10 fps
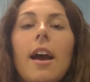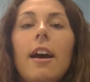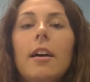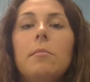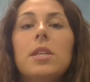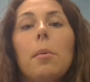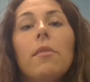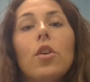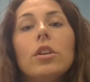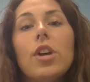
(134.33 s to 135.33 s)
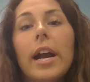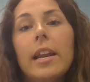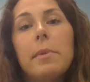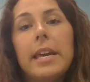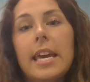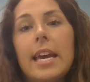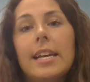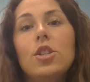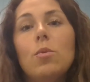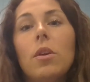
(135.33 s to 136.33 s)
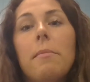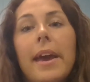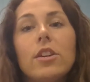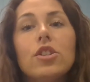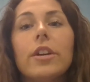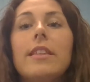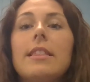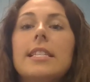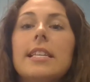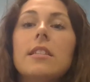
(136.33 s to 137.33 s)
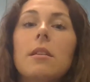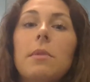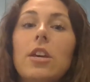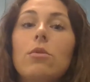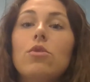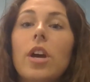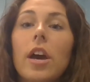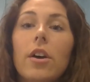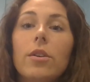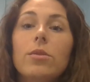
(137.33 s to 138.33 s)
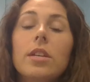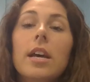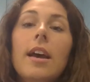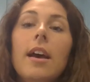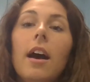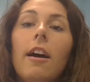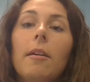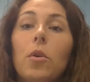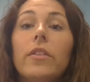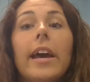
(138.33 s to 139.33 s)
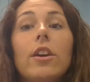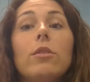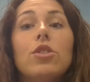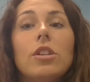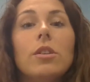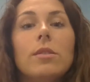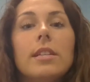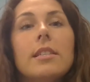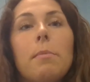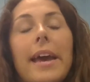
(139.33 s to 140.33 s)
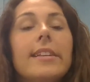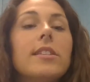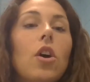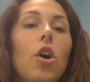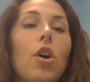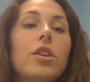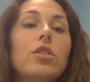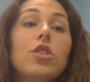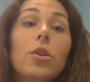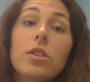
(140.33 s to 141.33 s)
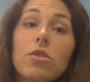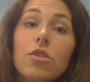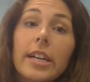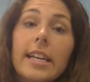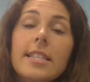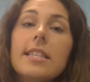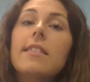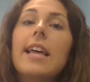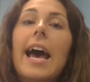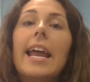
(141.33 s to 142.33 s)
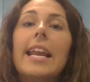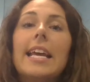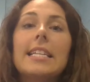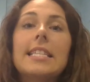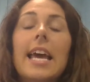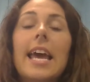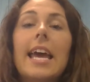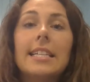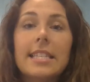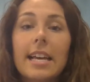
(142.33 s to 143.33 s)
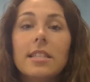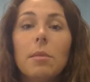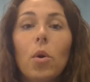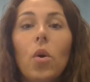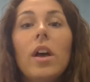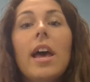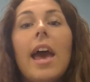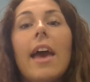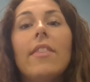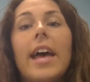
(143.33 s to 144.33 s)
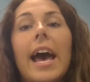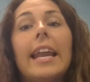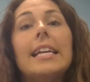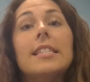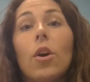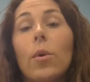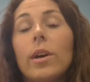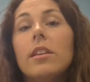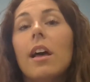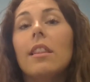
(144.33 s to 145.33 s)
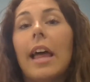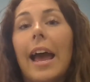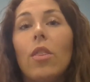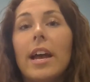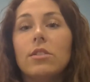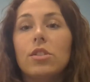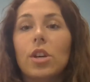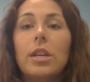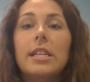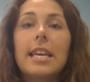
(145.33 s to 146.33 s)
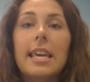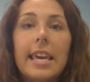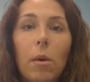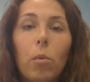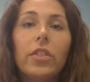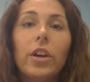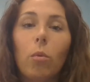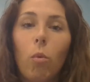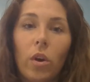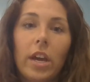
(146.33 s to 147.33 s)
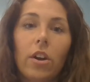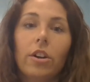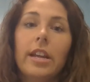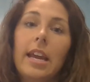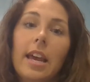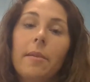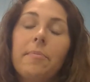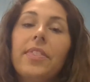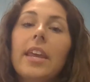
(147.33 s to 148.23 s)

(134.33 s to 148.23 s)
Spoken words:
So before training begins, you want to make sure that the system that you chose or that you choose is based on student strengths, that is accessible, and that it's going to allow that student to get what they're wanting or needing.